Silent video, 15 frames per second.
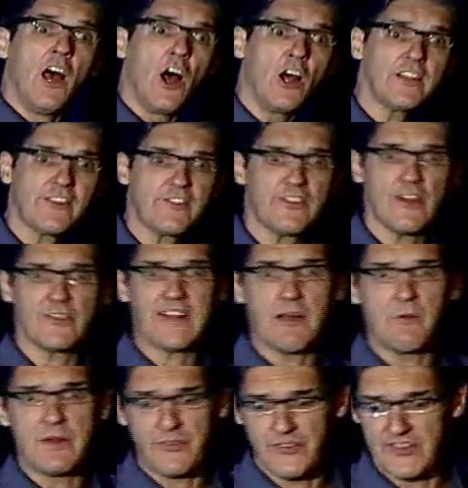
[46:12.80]
Other stuff
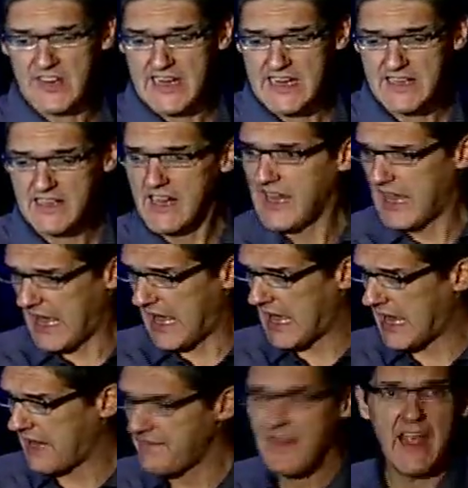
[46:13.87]
that we've seen
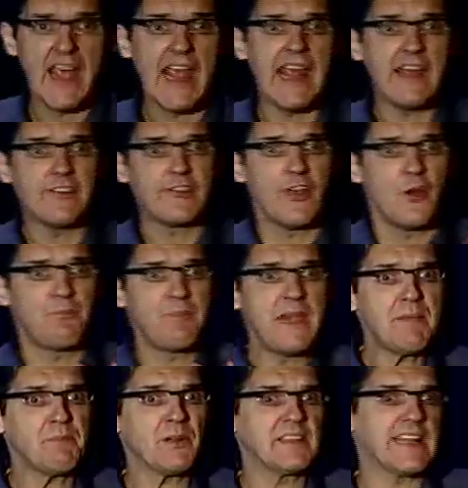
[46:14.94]
uh, is
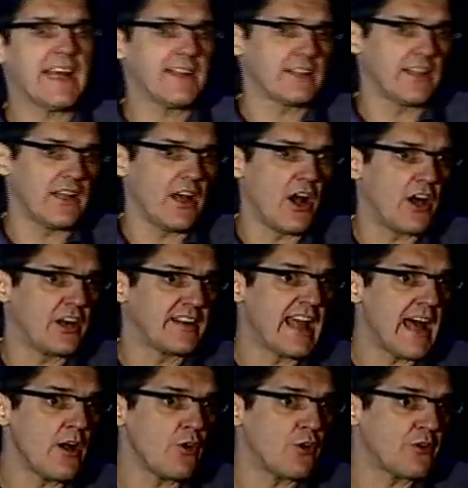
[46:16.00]
people that are
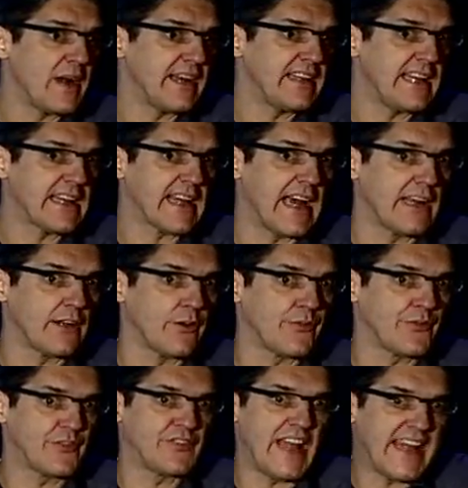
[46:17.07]
now already kind
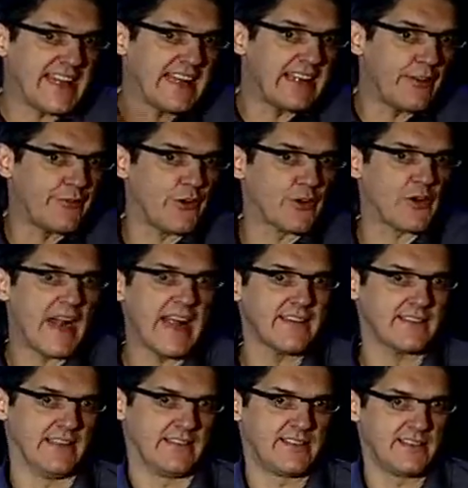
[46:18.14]
of taking this for
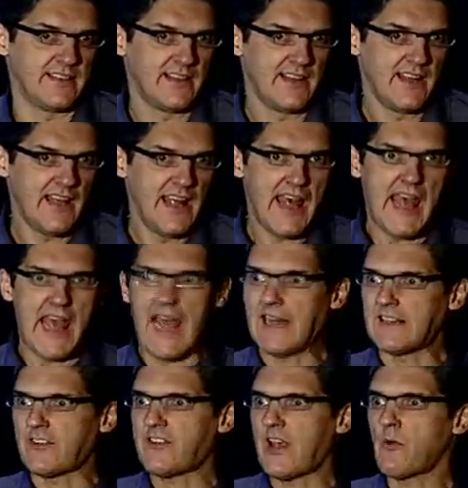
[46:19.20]
granted
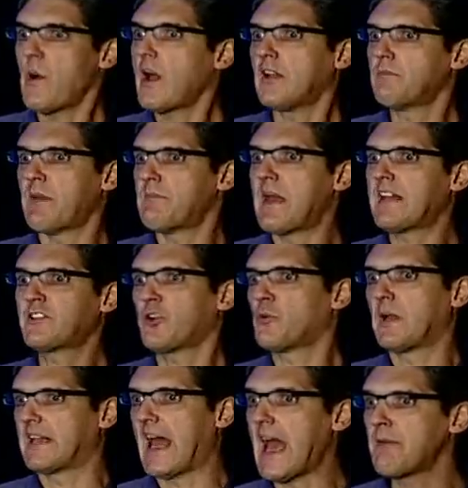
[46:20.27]
and they say, well, memento
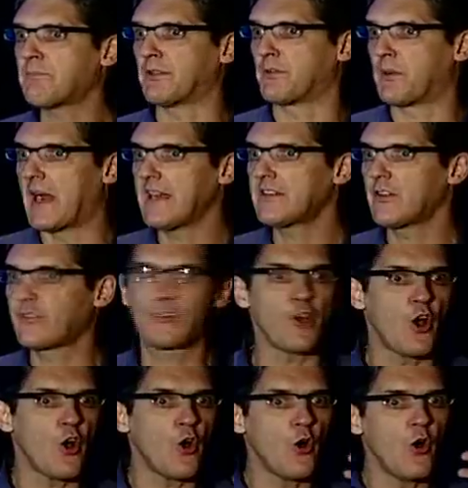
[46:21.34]
will happen, right?
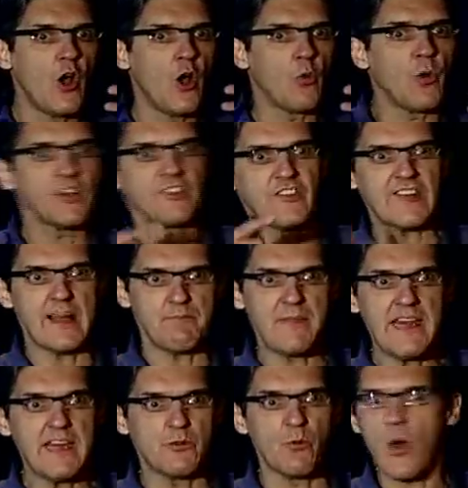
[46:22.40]
So what does that
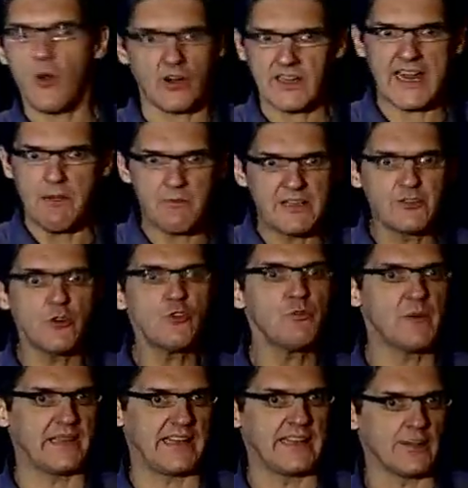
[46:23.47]
mean? What can we do
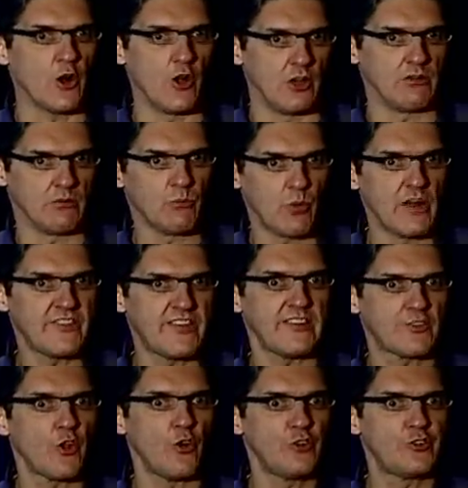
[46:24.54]
with it all once
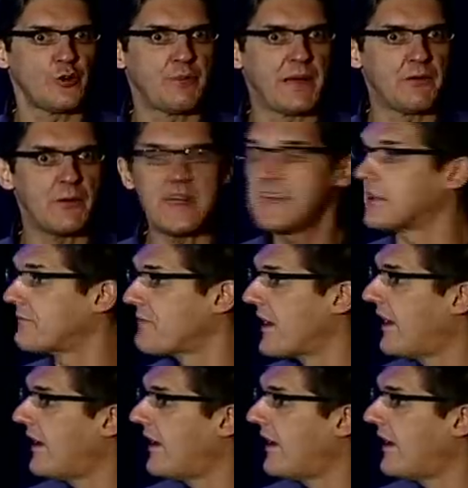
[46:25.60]
it's going to be real?